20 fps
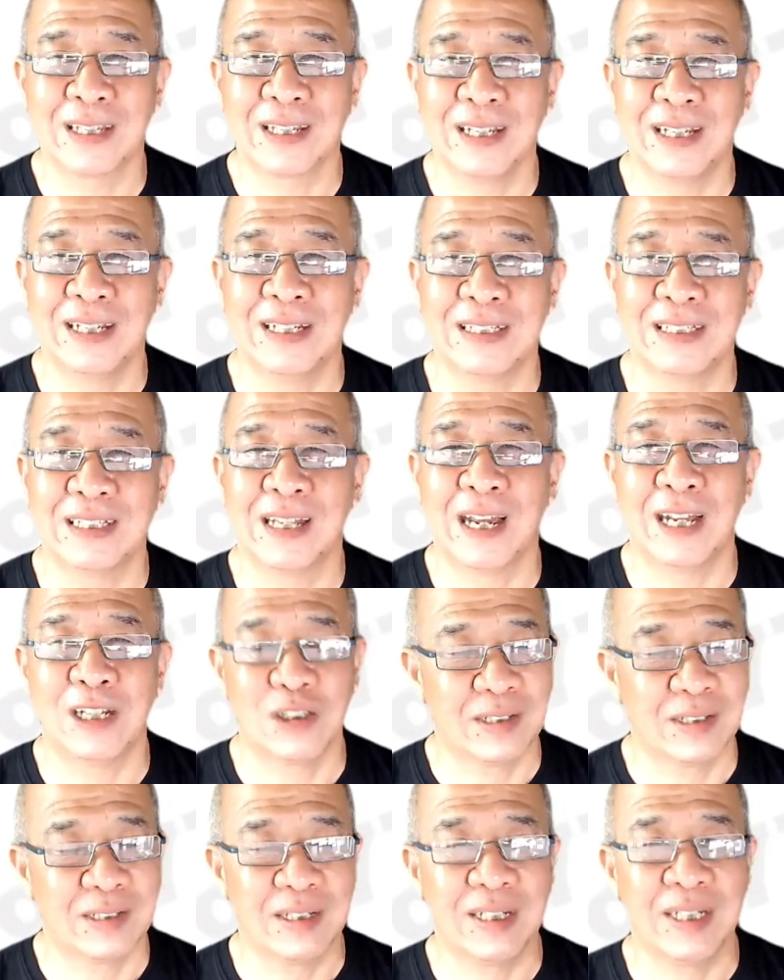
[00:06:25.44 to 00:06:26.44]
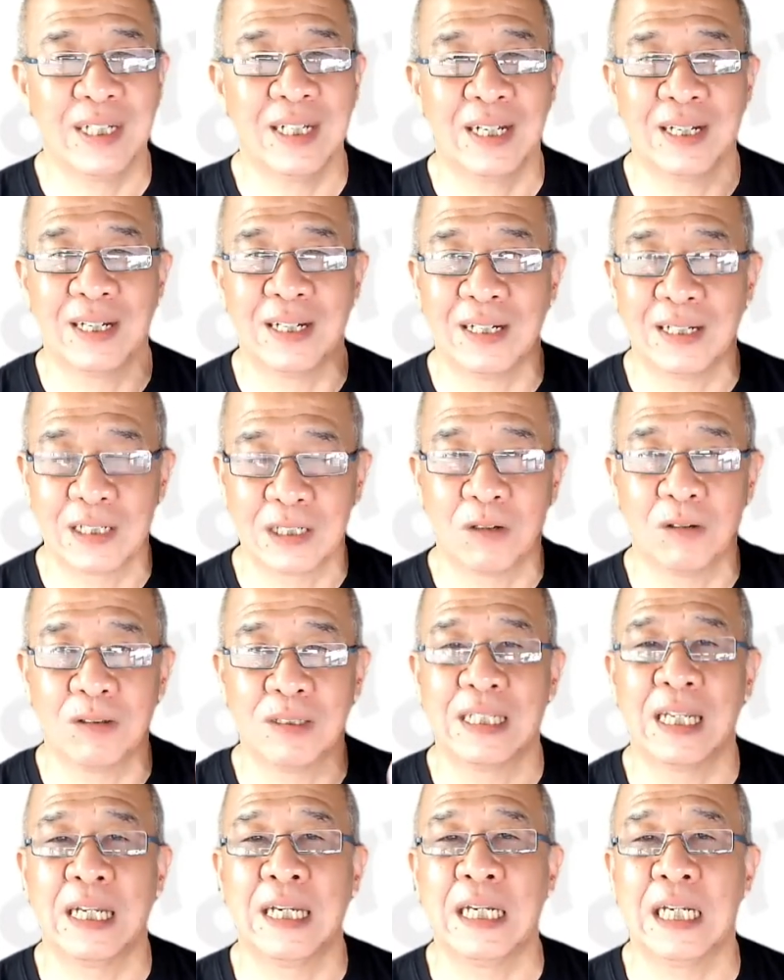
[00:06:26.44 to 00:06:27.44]
is actually
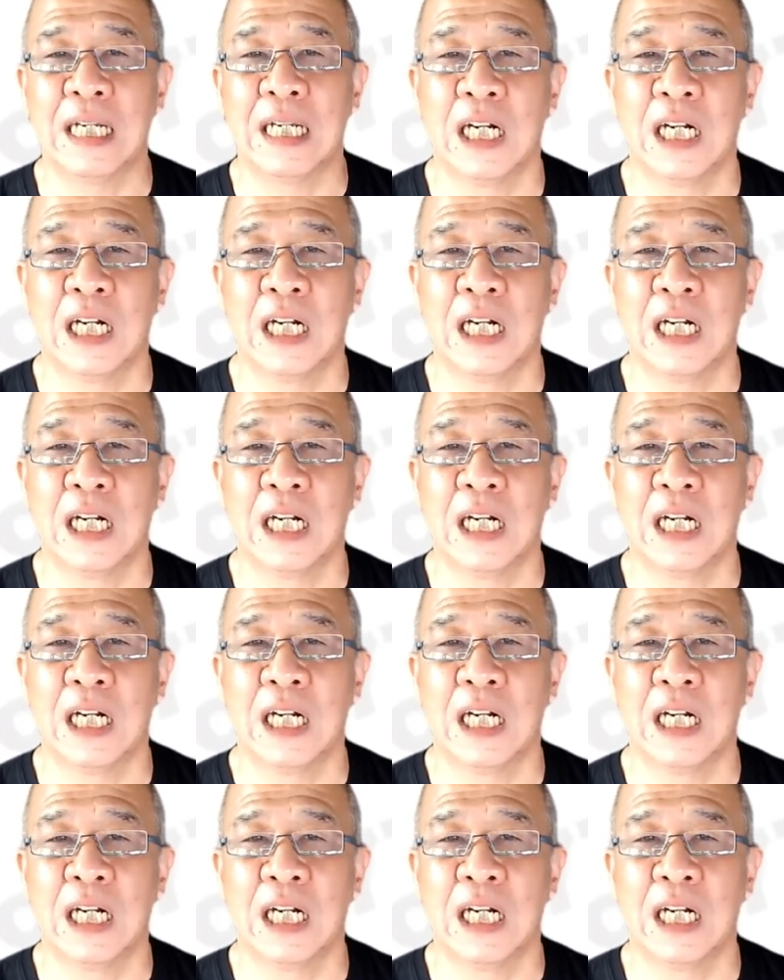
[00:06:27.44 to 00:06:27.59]
concerning